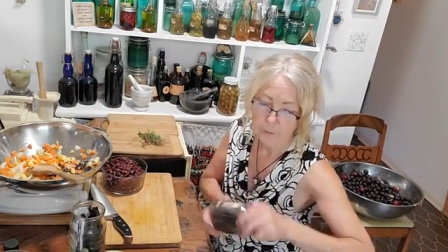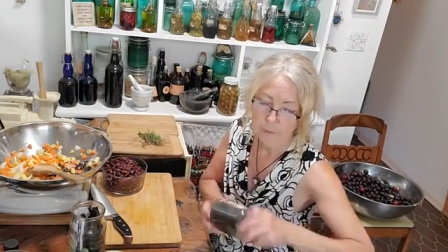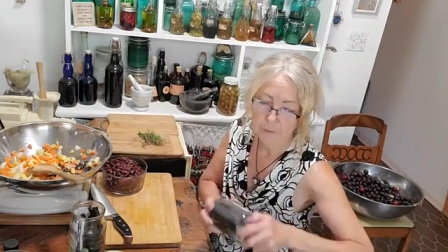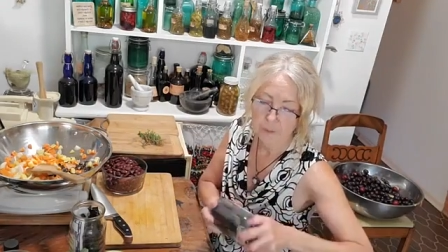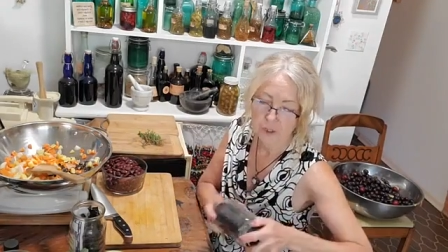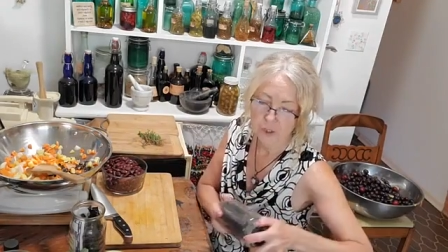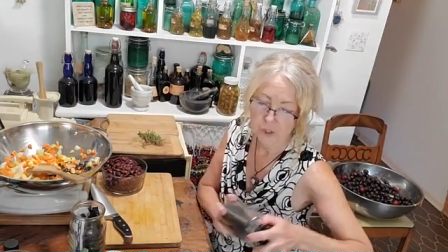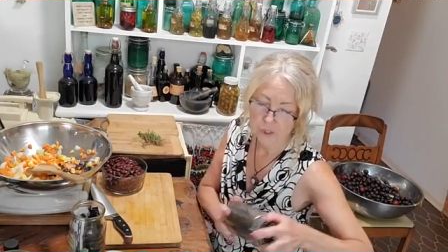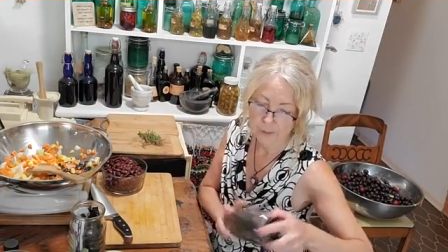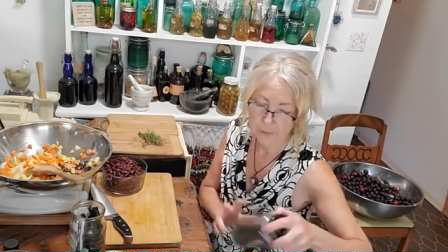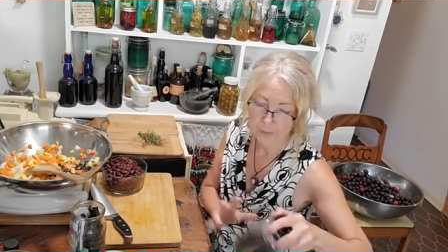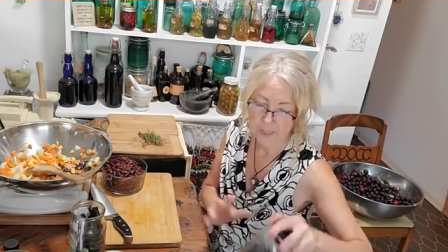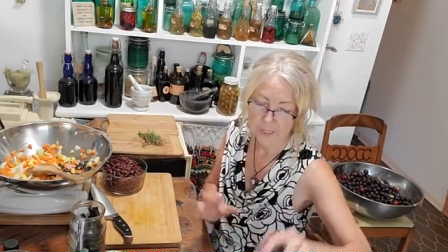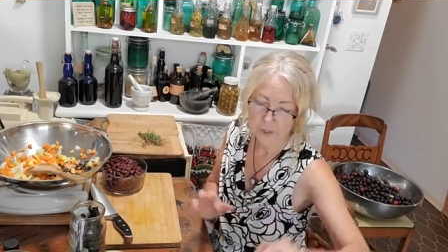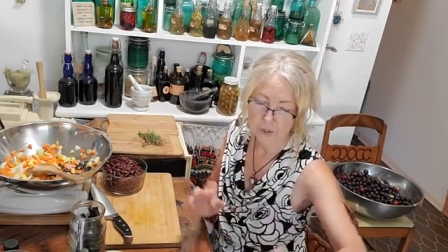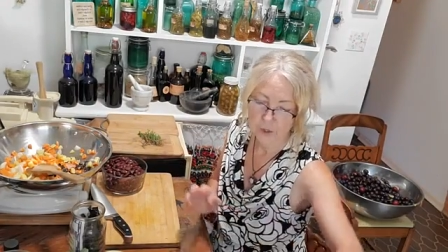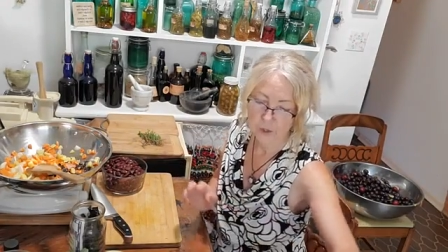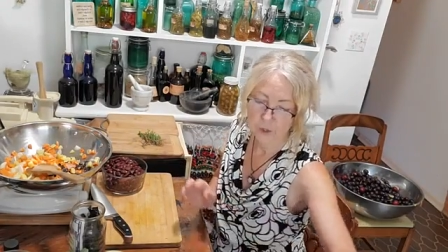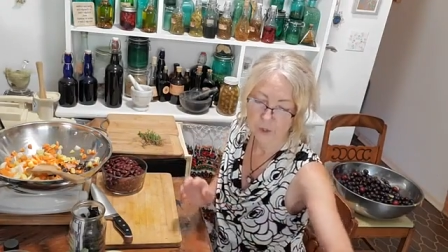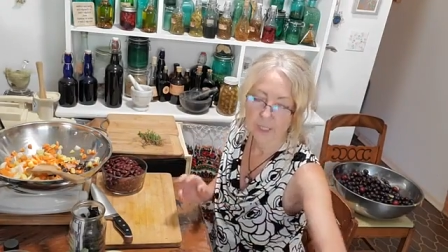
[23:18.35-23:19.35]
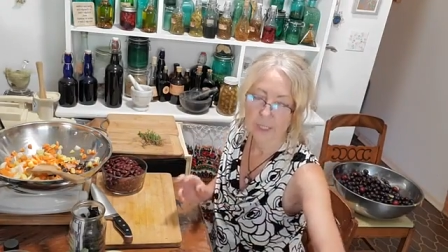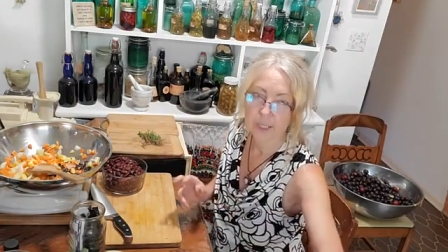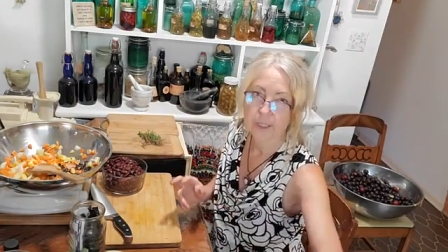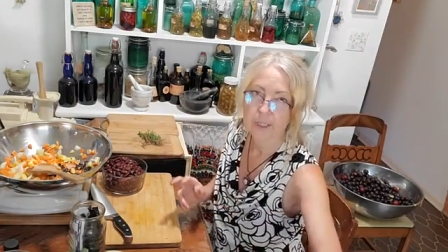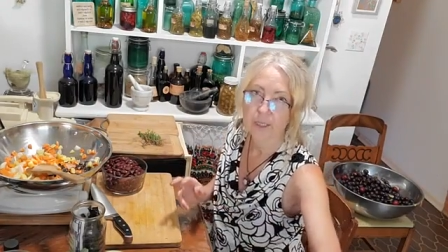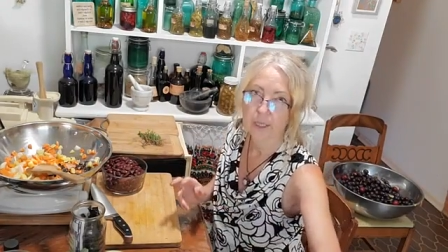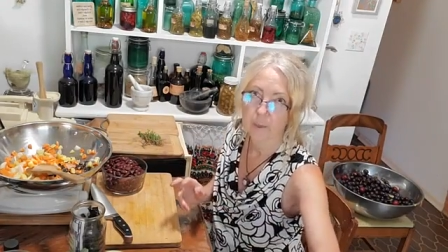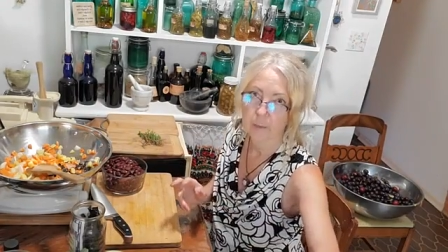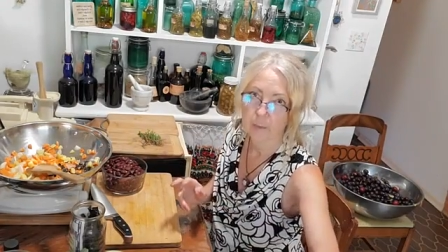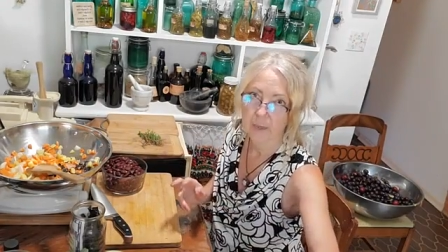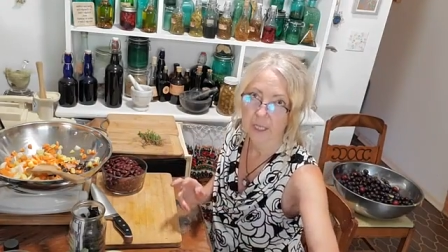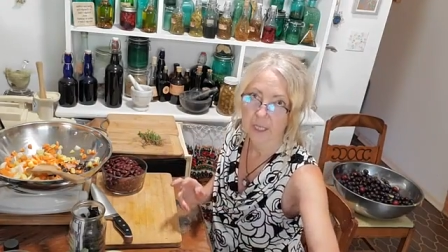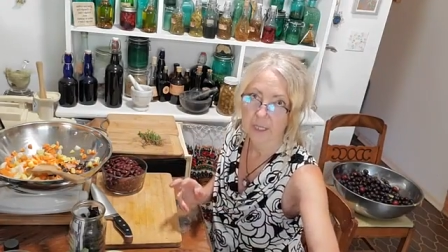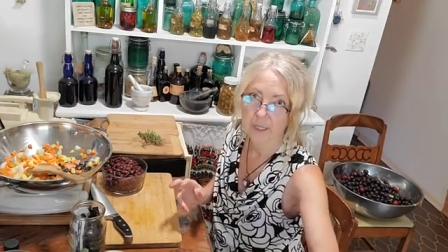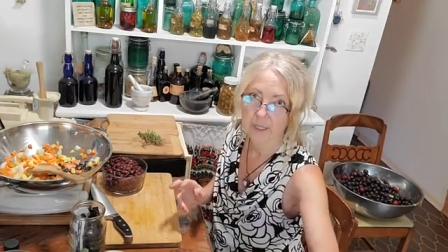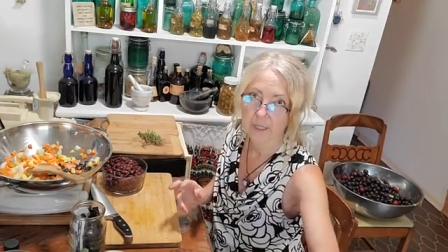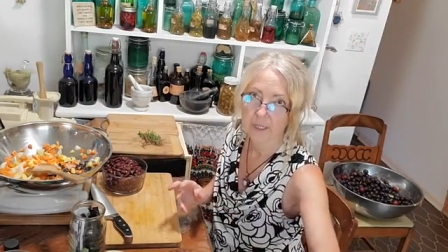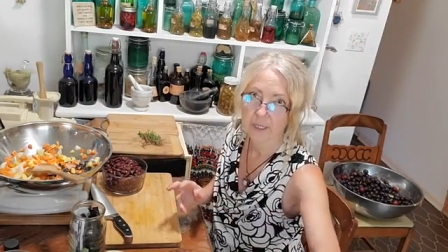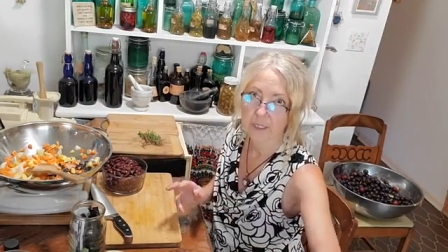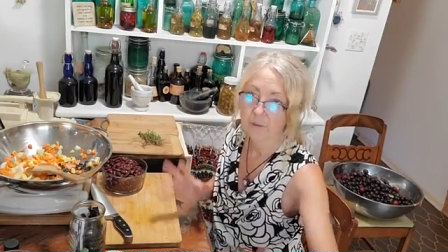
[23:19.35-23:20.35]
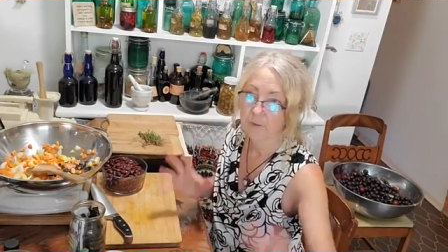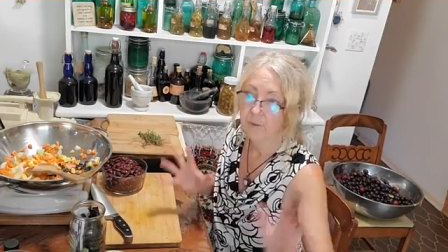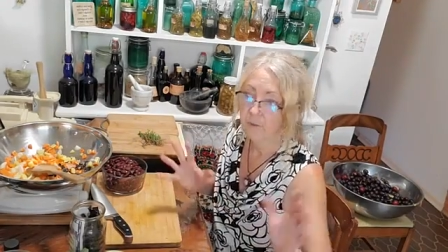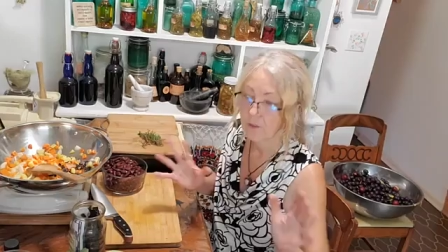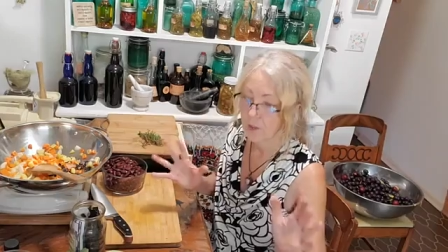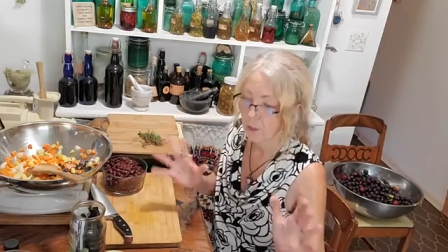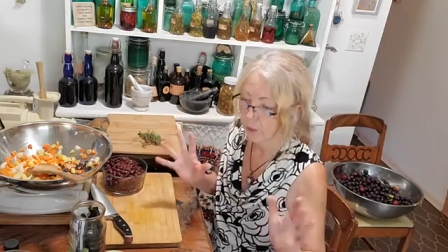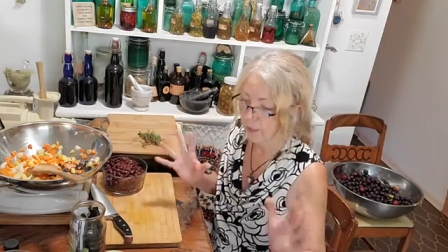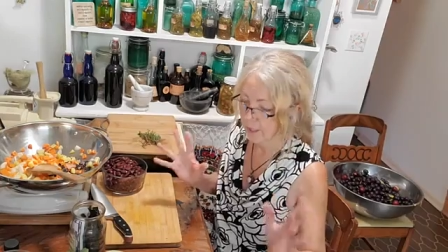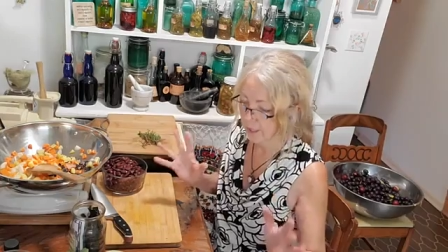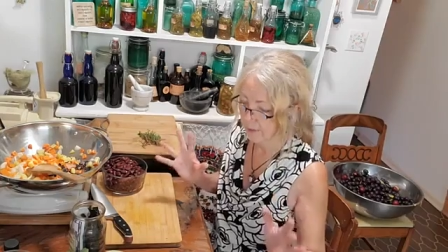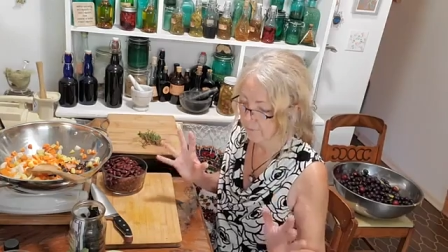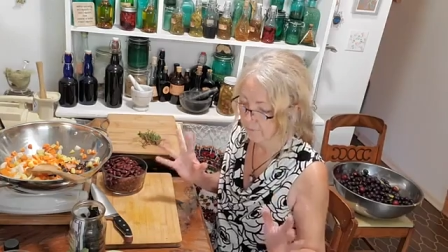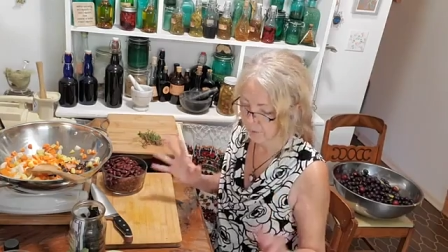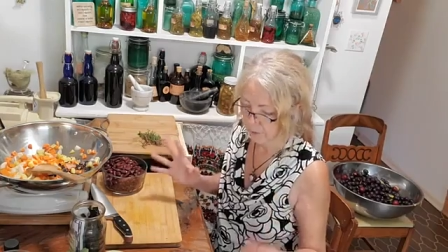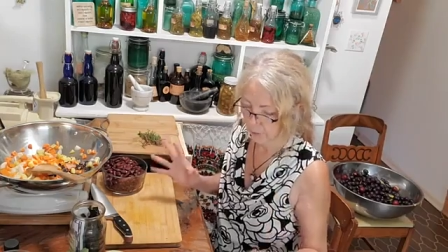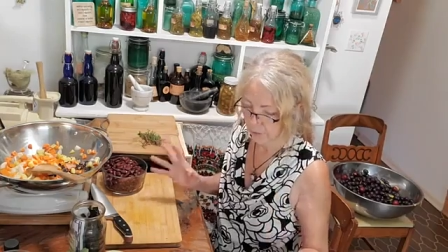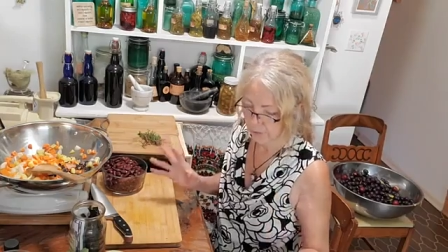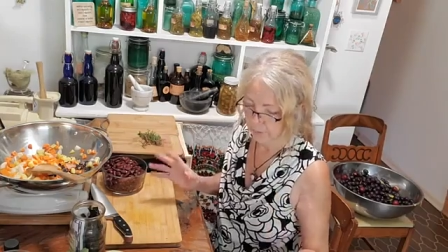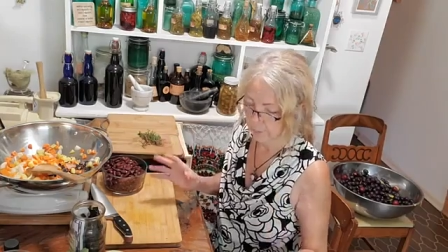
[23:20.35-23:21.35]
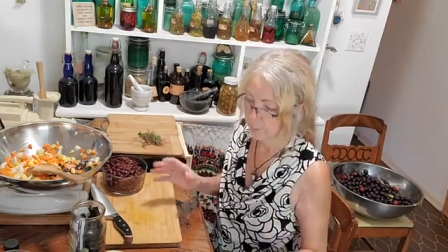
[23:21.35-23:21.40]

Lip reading: Just make sure it's in a place that's very, very